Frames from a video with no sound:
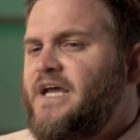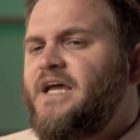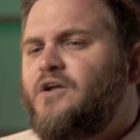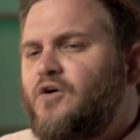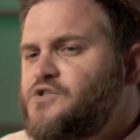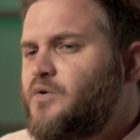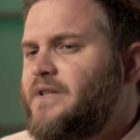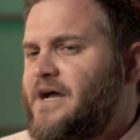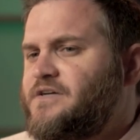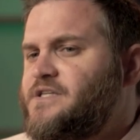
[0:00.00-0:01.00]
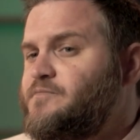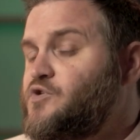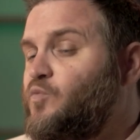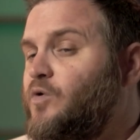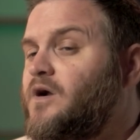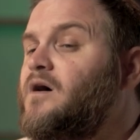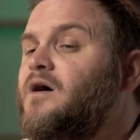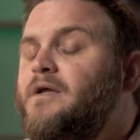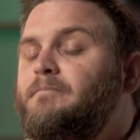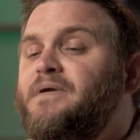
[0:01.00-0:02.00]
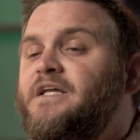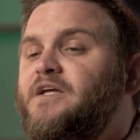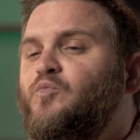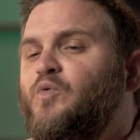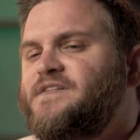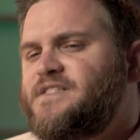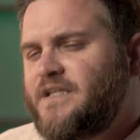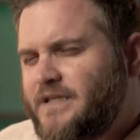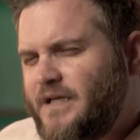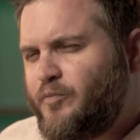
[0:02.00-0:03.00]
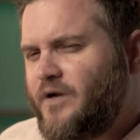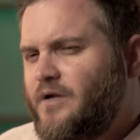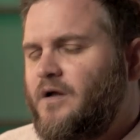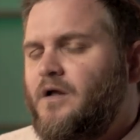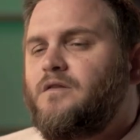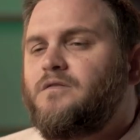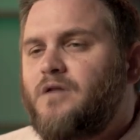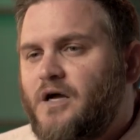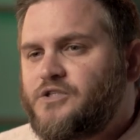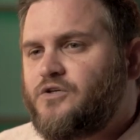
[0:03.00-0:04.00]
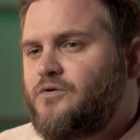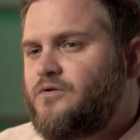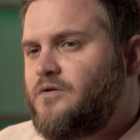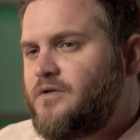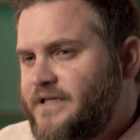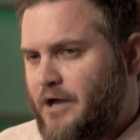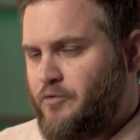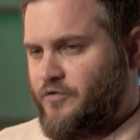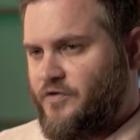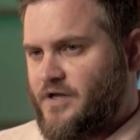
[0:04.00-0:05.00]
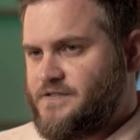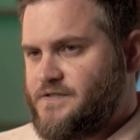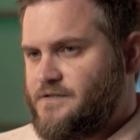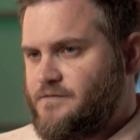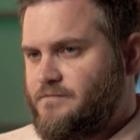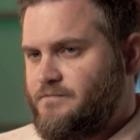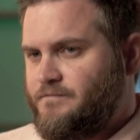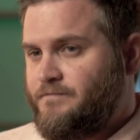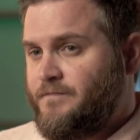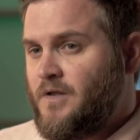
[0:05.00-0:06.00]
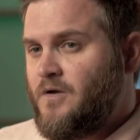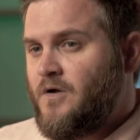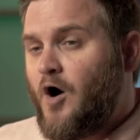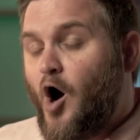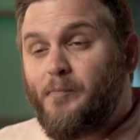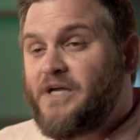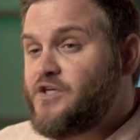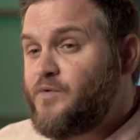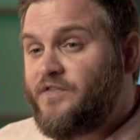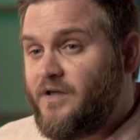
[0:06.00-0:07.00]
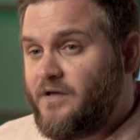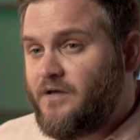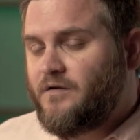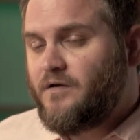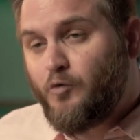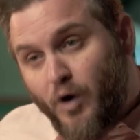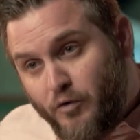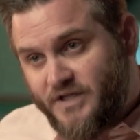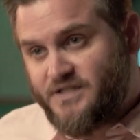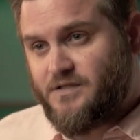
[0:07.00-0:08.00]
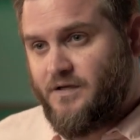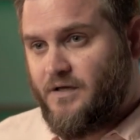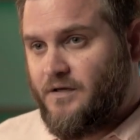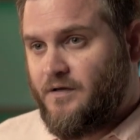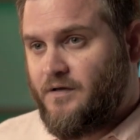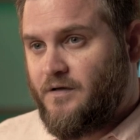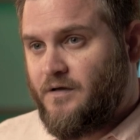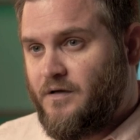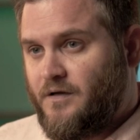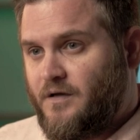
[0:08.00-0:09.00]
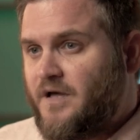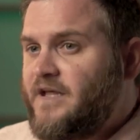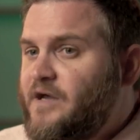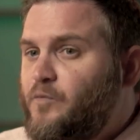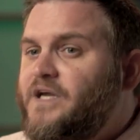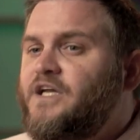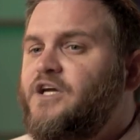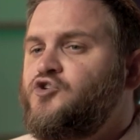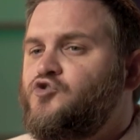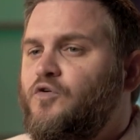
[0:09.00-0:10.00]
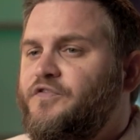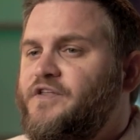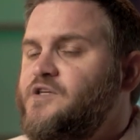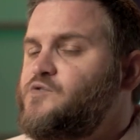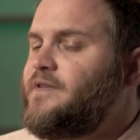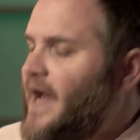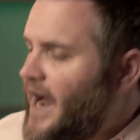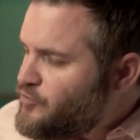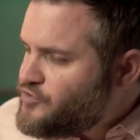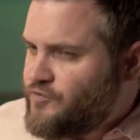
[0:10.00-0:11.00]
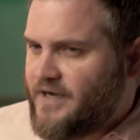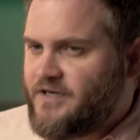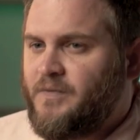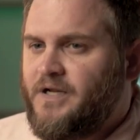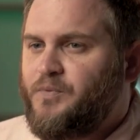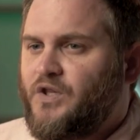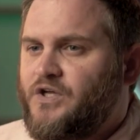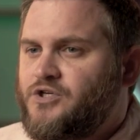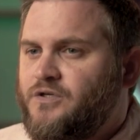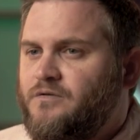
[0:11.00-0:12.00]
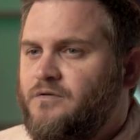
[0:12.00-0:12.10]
It also allows them to work unimpeded with deliberate, logical counterthoughts. All because we think, erroneously, that we can control things without direct manipulation.